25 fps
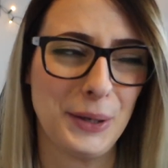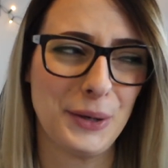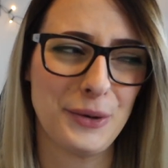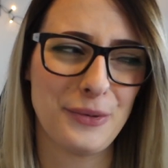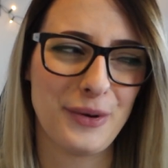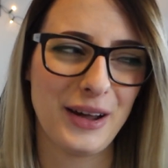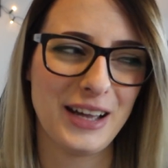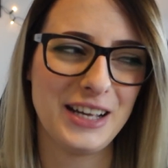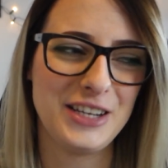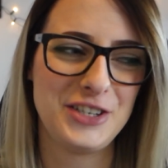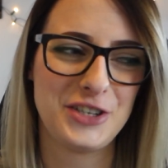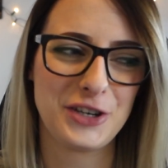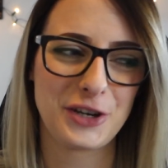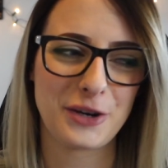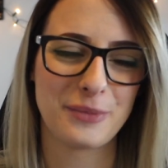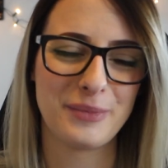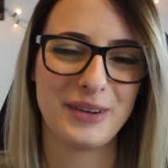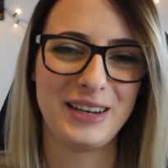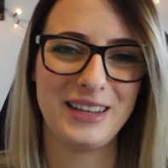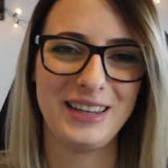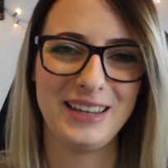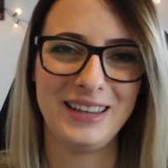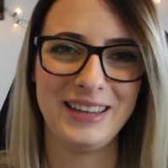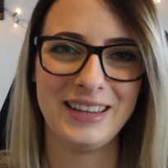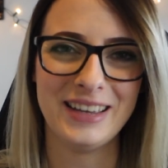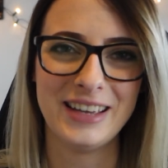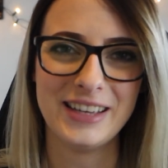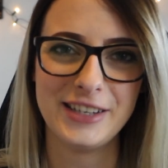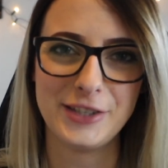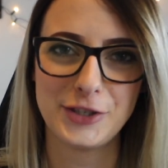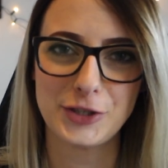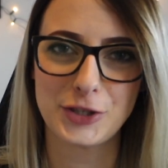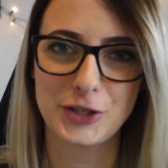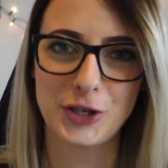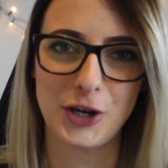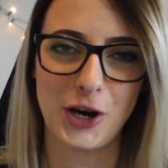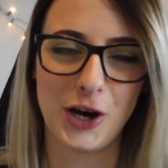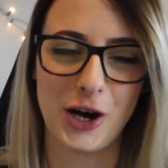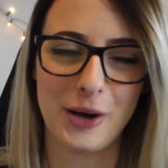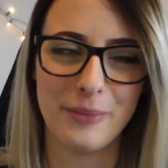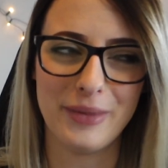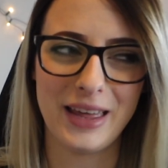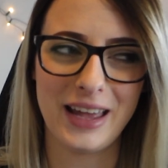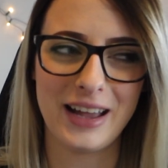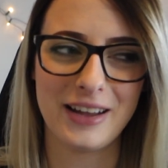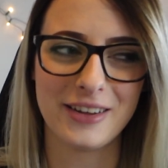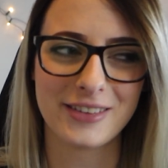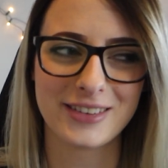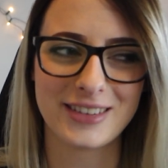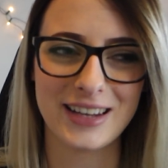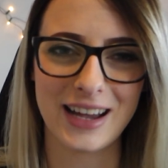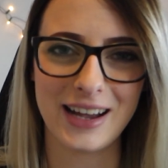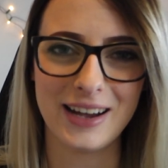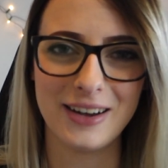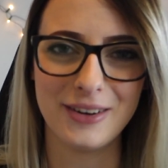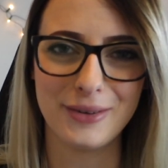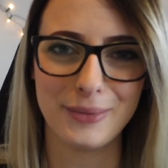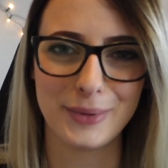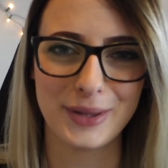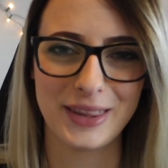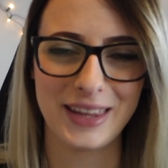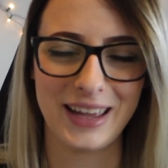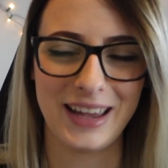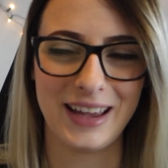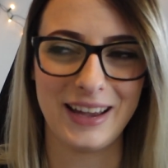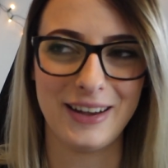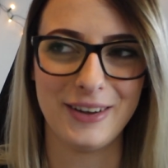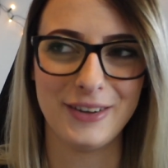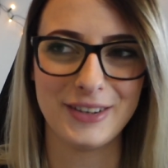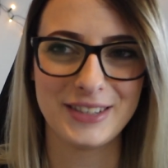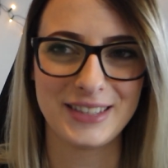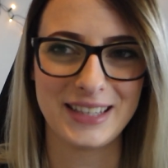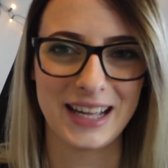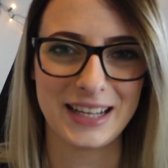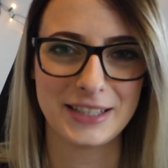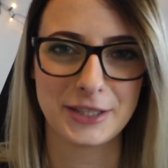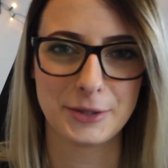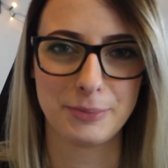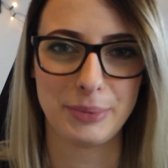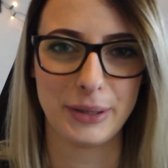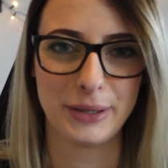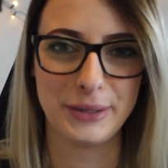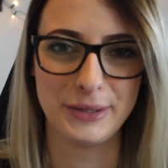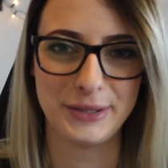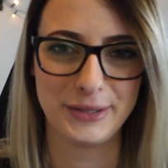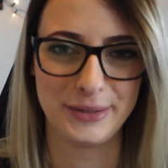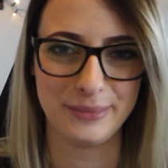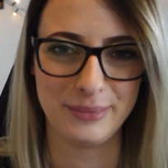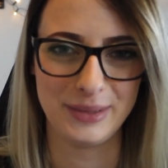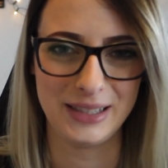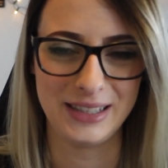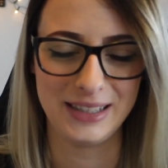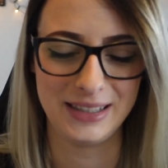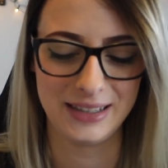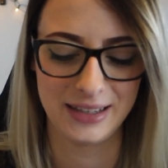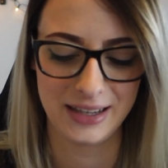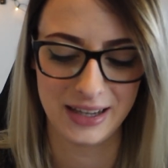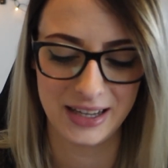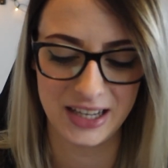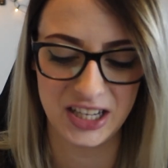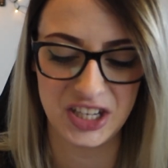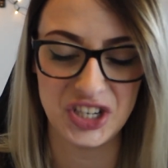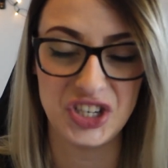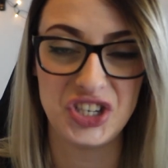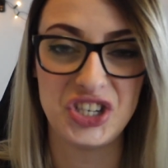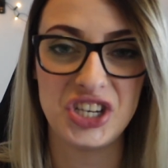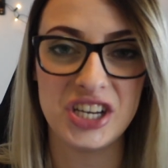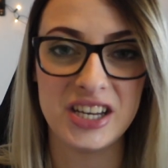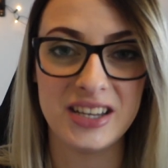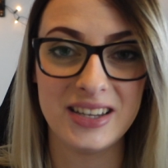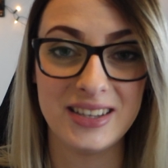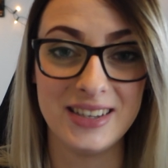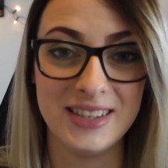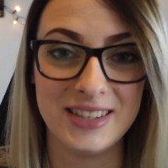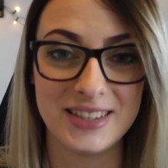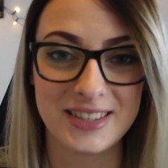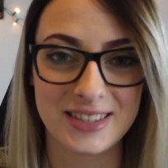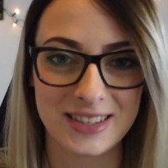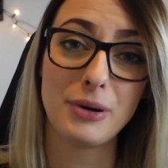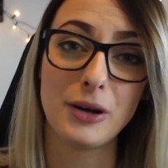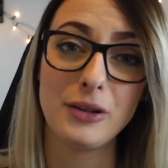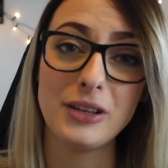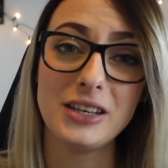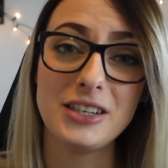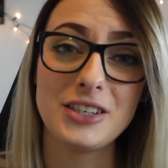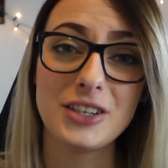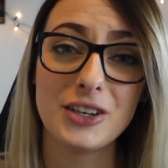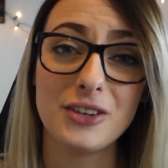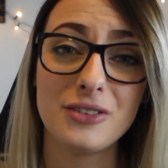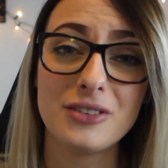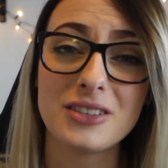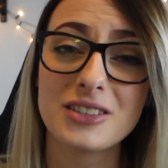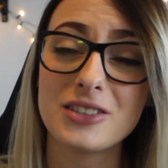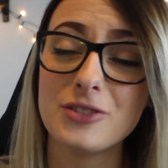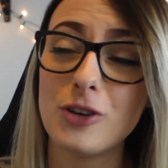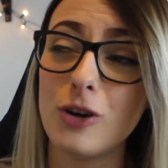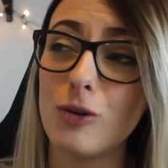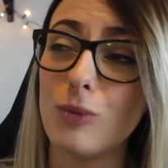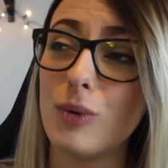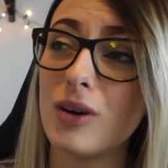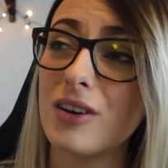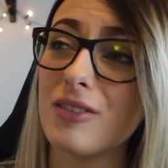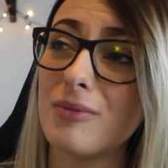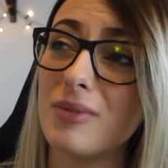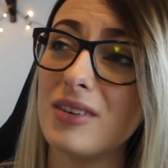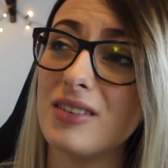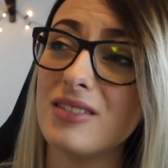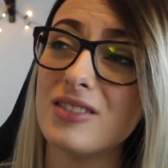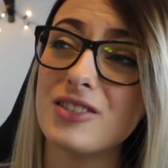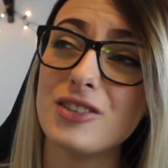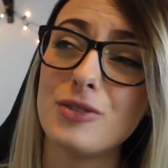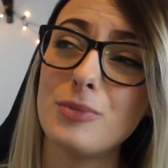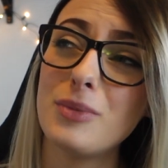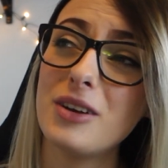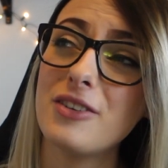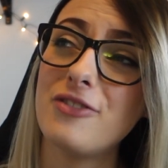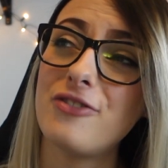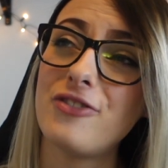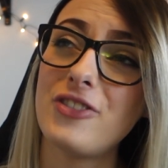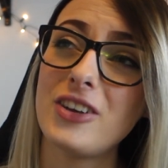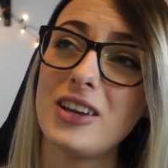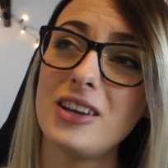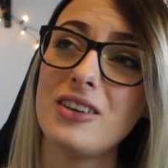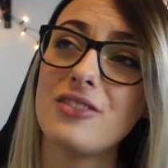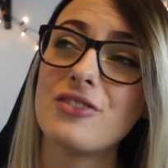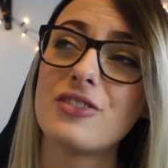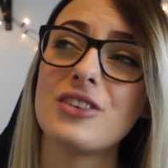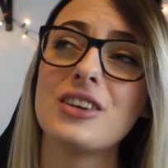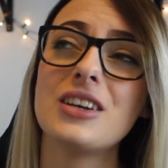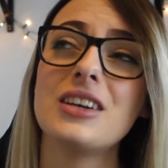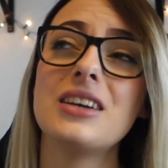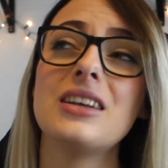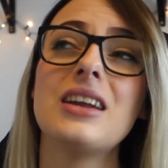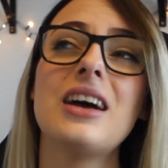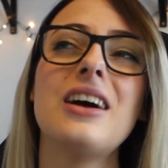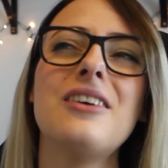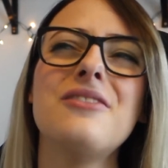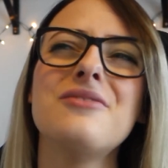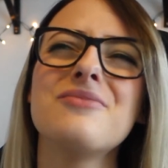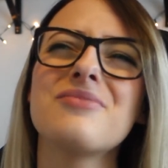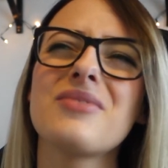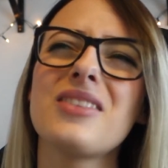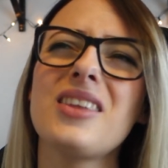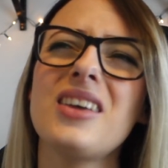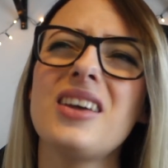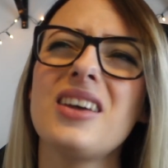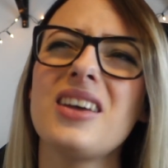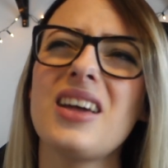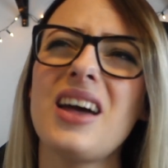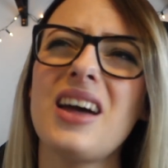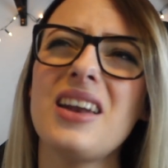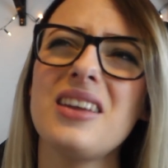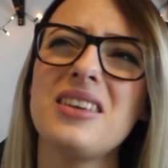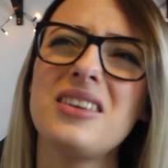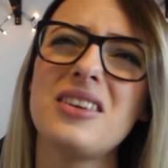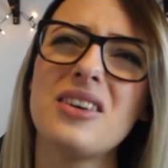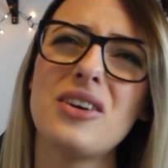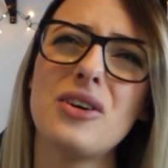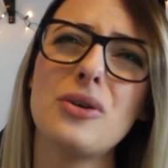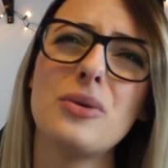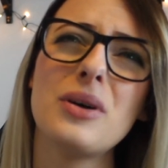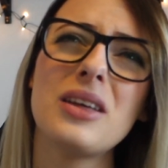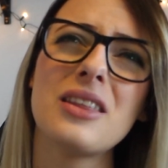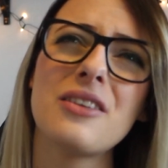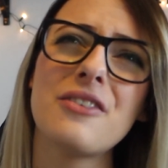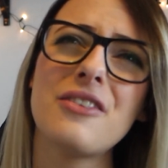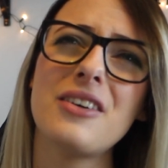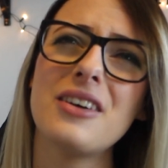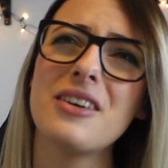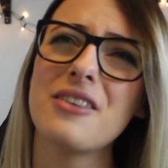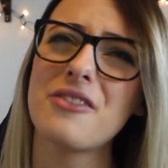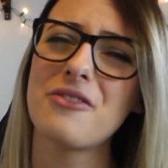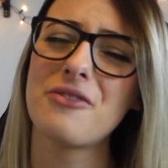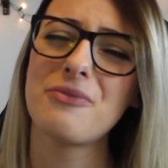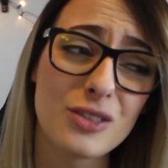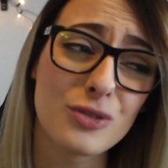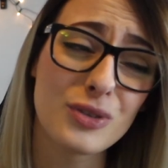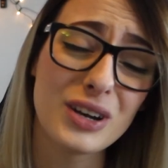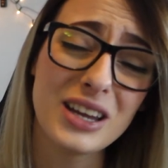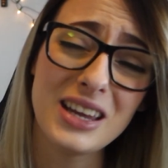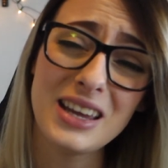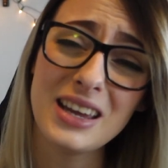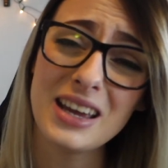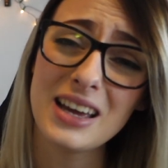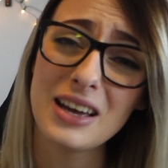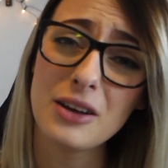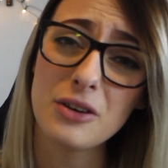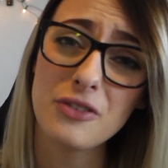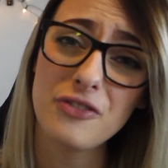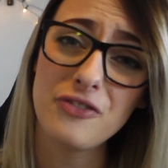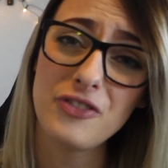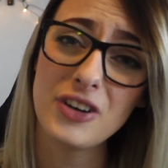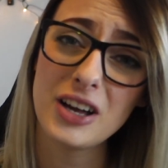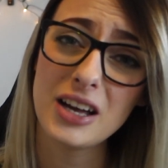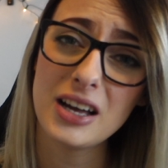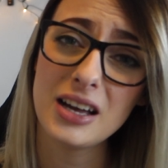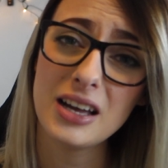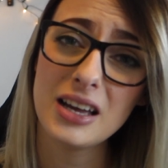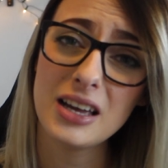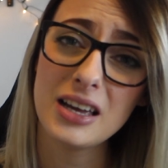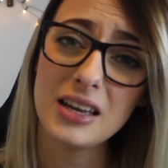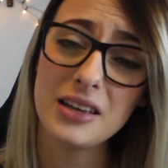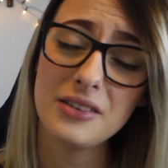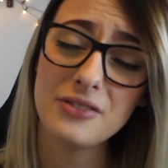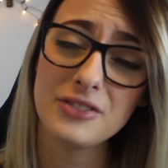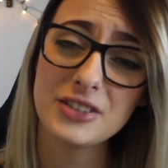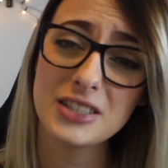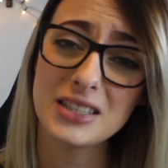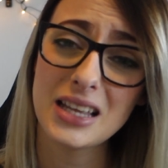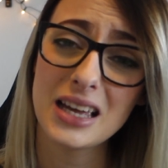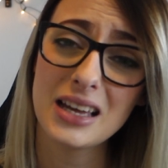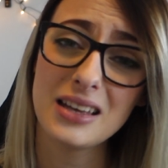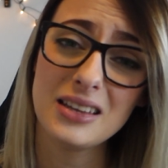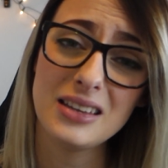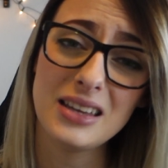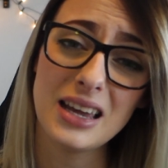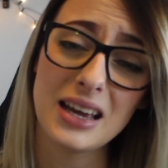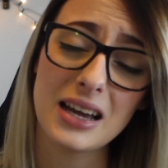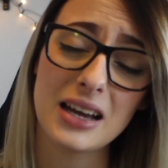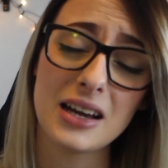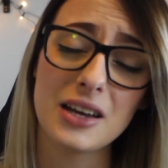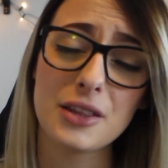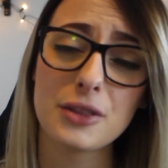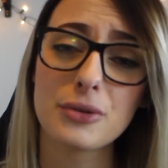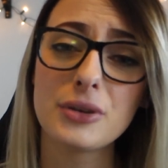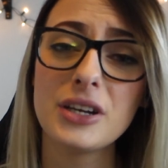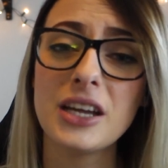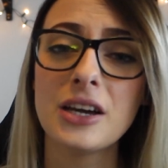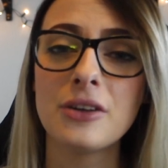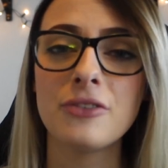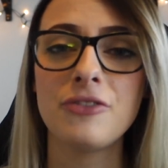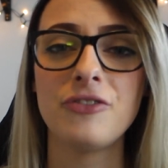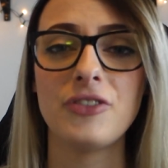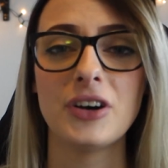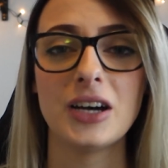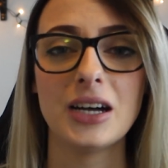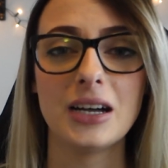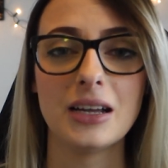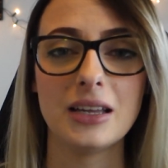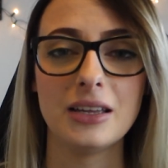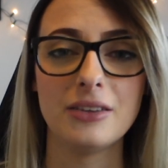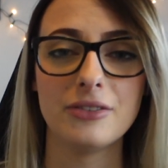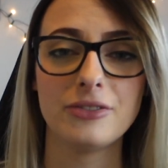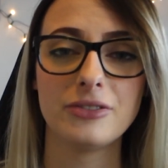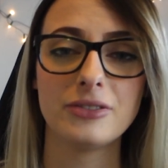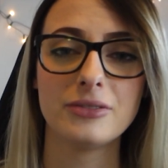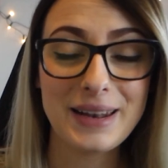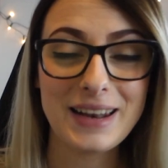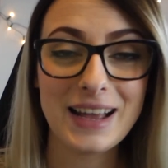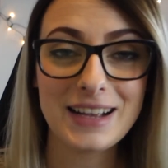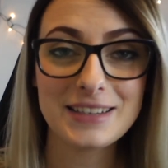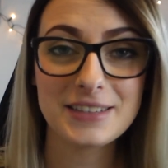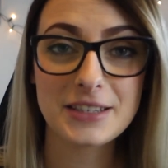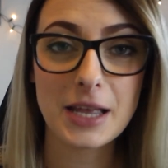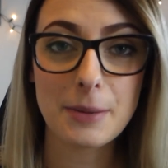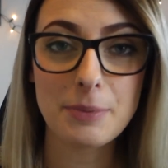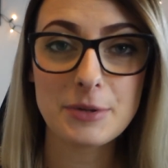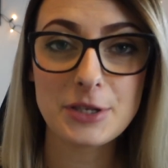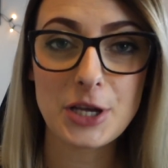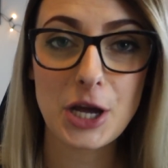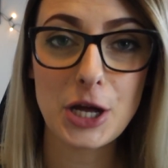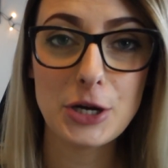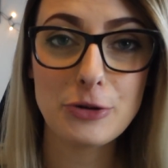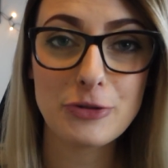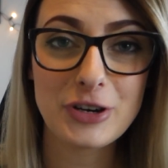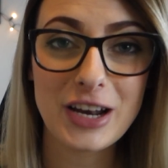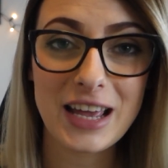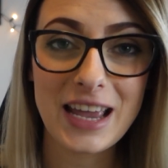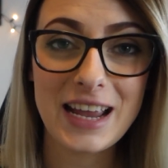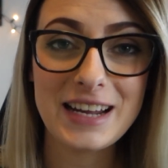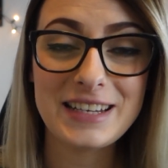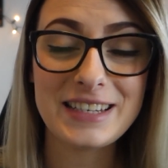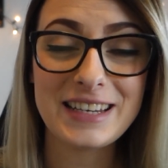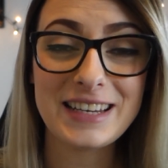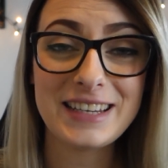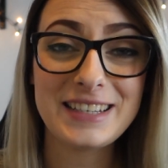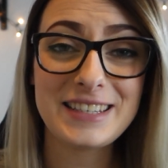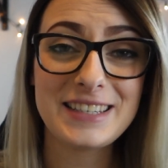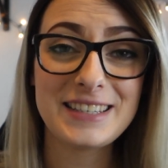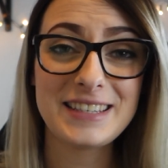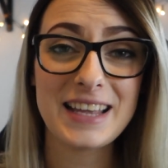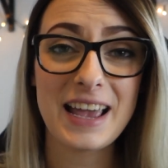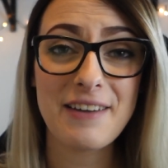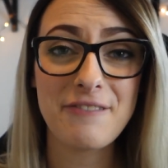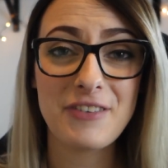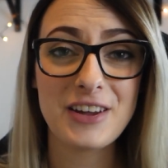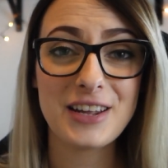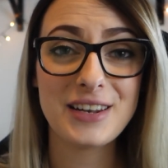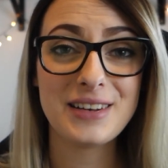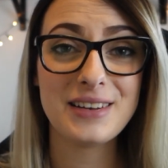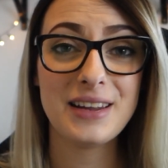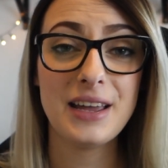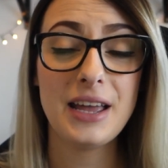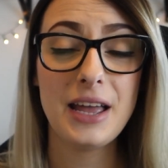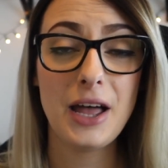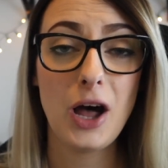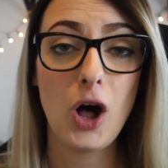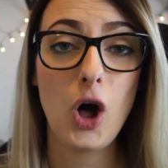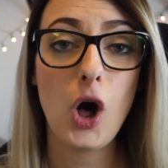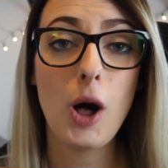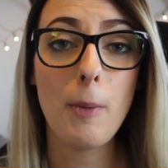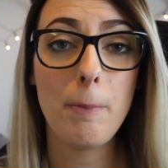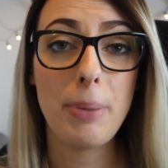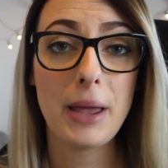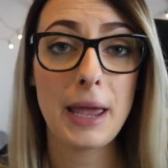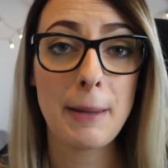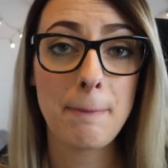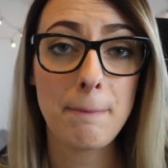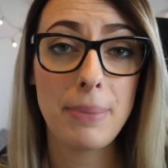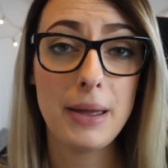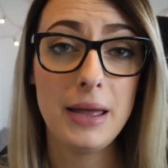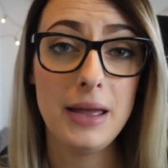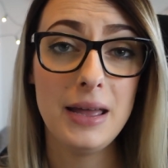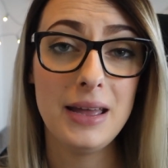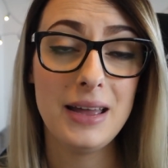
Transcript: Alright, Germany, just calm the hell down. What the hell is that supposed to mean? Jeez. Politoed is not one of them, not my favorite. I'm gonna go with like 3 out of 5. Is that? Yeah, 3 out of 5. Next up is 187, Hoppip.